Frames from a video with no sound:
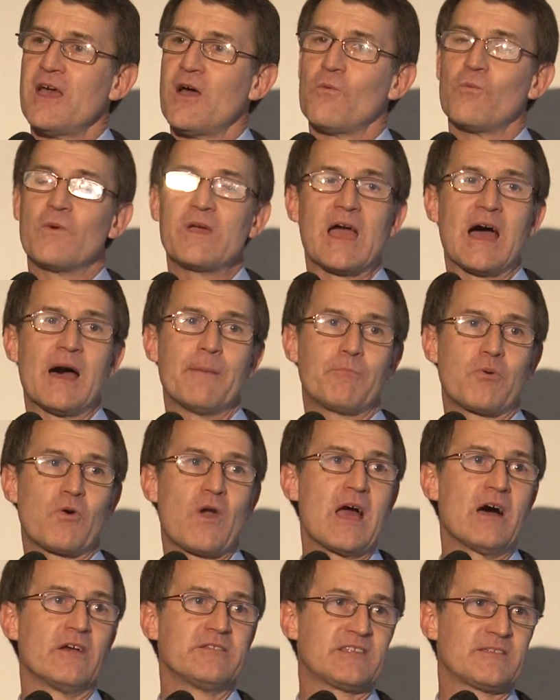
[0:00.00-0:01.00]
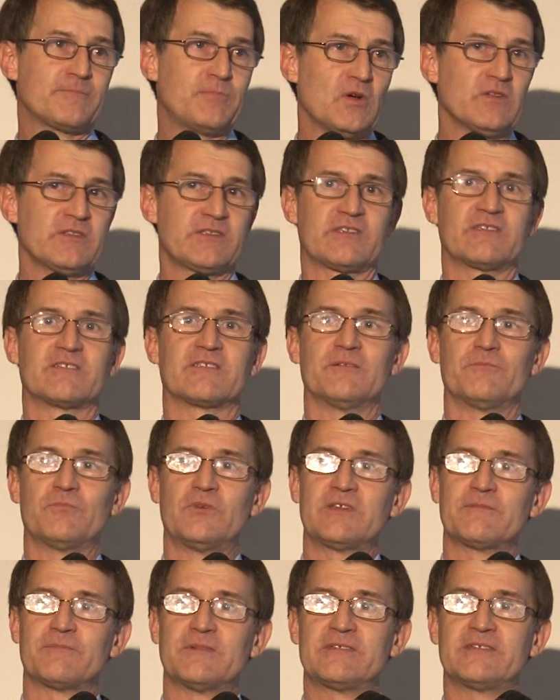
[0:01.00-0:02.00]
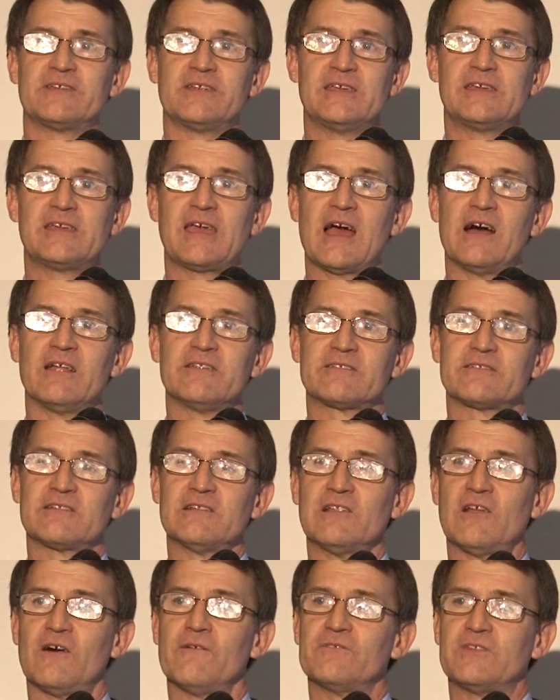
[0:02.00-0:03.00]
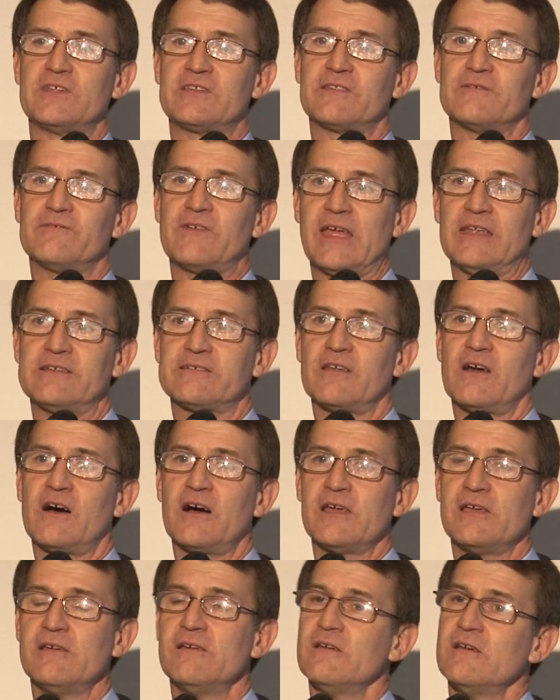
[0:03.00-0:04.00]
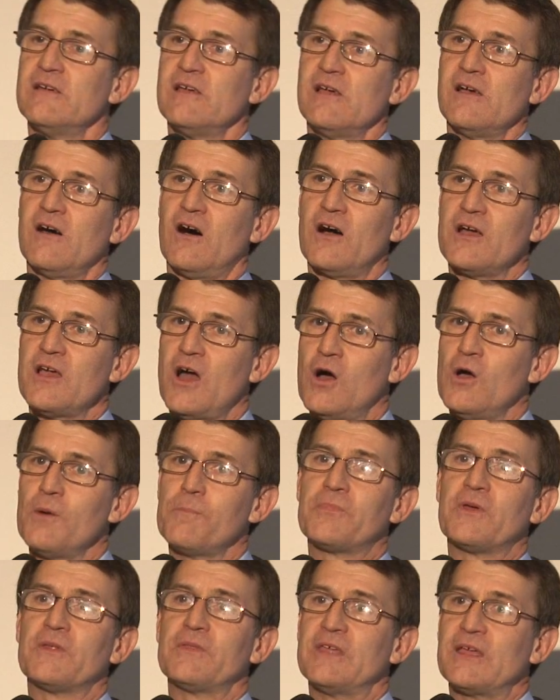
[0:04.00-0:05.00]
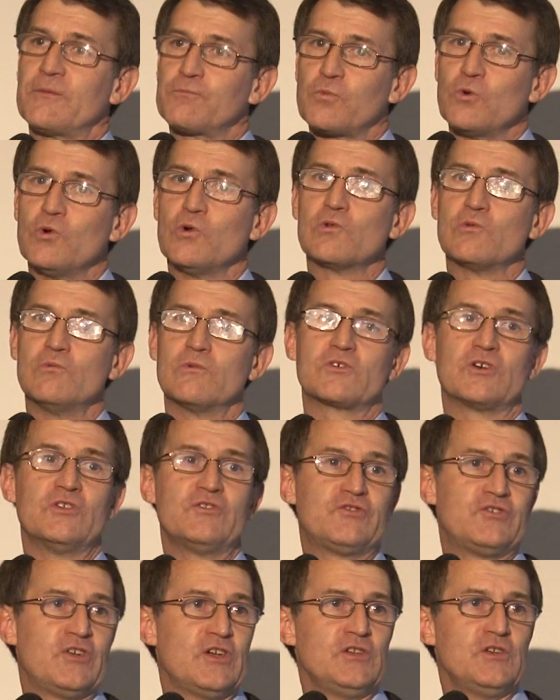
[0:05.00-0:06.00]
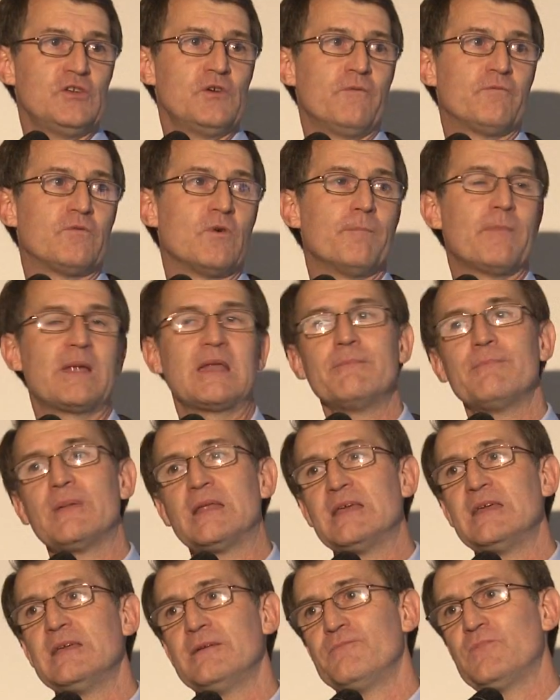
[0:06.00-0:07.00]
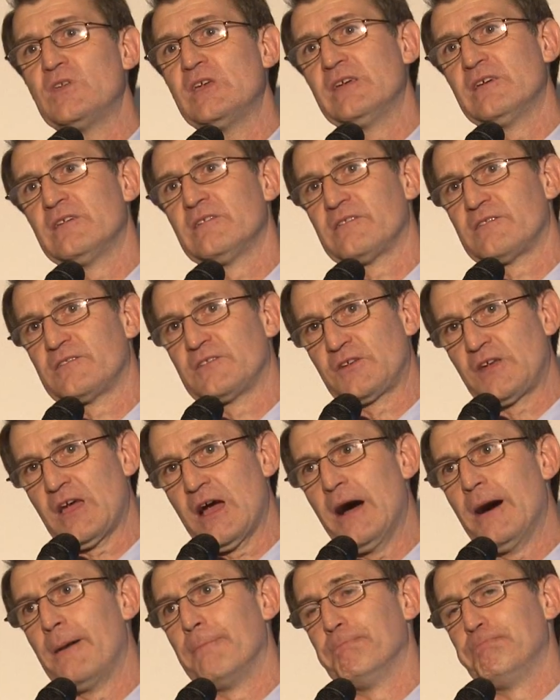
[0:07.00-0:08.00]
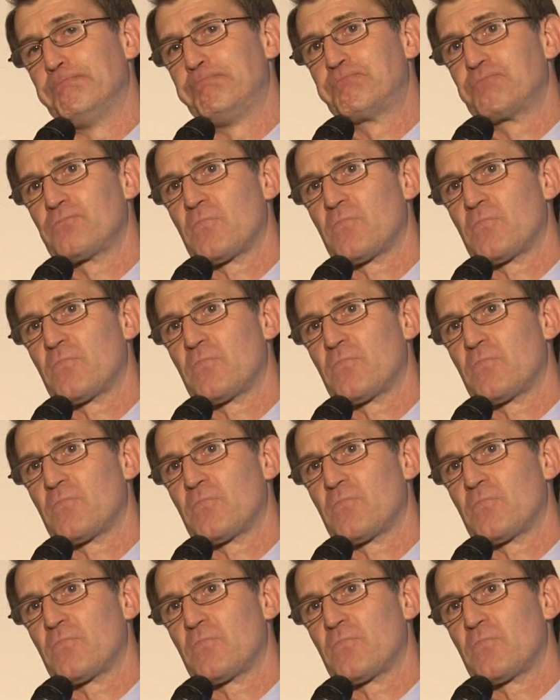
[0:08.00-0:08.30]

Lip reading: We are proud sponsors at Brisbane City Council of this event, and I hope that it will continue for many, many years to come.